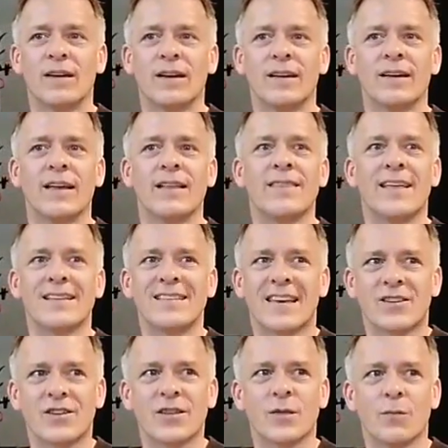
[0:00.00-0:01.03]
And that's
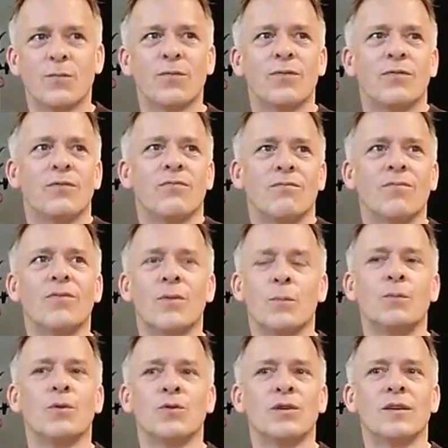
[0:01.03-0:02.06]
actually the
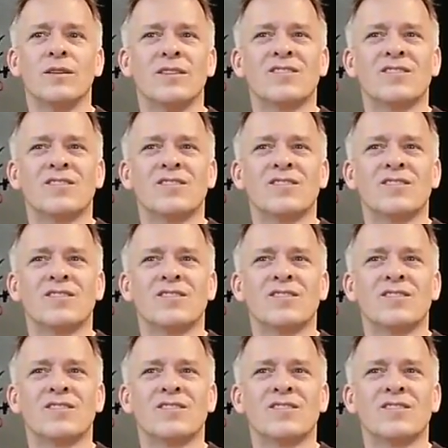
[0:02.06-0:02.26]
beauty.